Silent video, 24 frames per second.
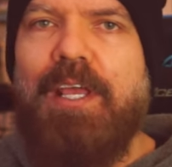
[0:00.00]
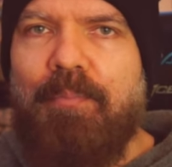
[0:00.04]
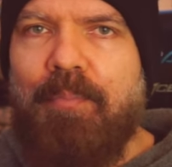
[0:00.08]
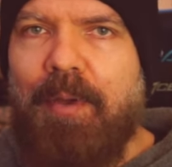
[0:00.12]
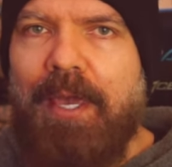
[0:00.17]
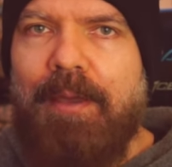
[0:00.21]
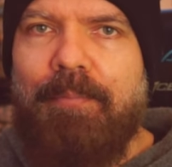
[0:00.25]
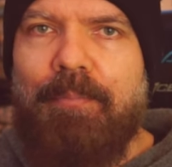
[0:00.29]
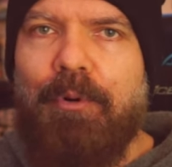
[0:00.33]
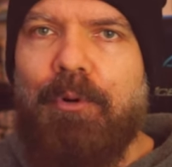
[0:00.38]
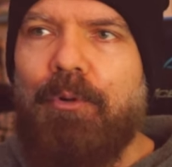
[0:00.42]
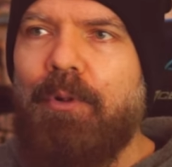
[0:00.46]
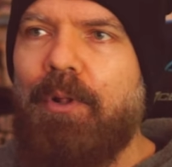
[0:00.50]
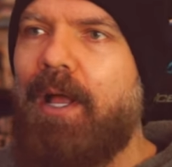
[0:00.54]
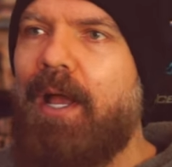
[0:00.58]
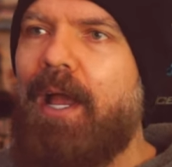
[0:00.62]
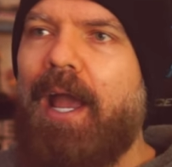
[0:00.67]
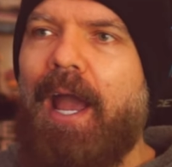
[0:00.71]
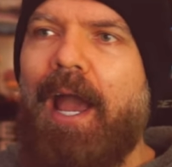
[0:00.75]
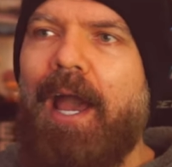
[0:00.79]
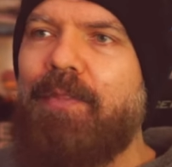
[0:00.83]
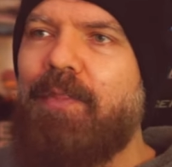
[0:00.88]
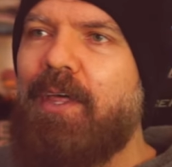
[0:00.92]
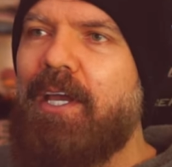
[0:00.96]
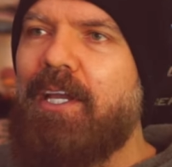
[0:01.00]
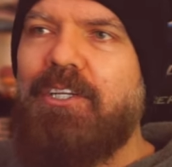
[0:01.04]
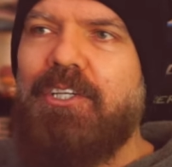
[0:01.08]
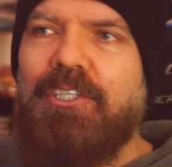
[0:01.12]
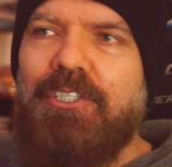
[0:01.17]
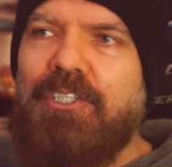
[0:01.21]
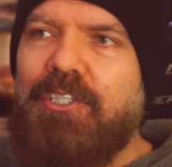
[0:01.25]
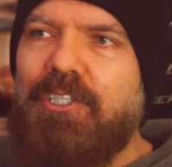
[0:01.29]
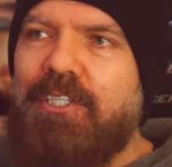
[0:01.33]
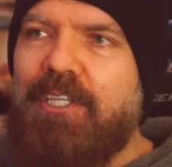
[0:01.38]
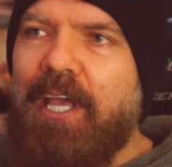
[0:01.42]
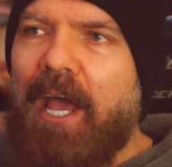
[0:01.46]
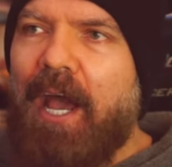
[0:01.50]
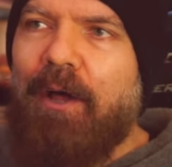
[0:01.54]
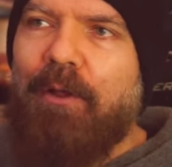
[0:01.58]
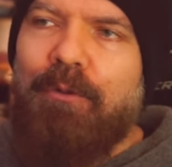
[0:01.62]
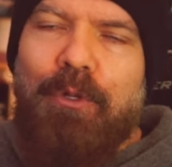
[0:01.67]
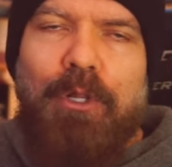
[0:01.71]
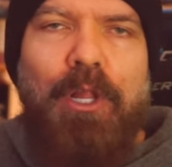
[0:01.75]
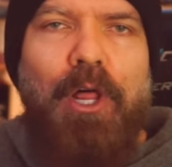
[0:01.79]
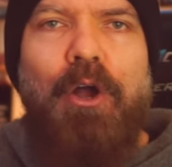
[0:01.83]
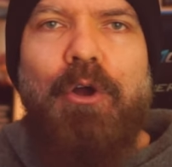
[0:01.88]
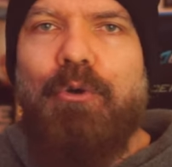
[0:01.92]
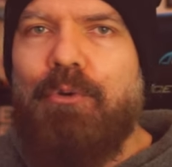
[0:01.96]
People, and they just
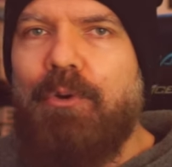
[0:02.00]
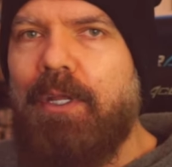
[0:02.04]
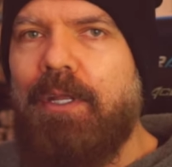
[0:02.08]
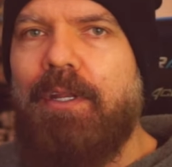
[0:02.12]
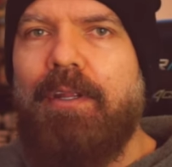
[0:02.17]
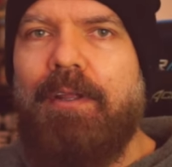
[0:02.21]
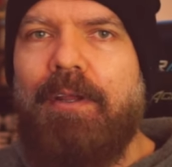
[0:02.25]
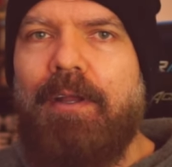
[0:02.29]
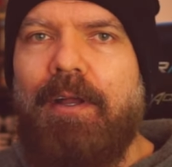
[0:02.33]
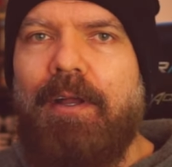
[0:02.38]
downloaded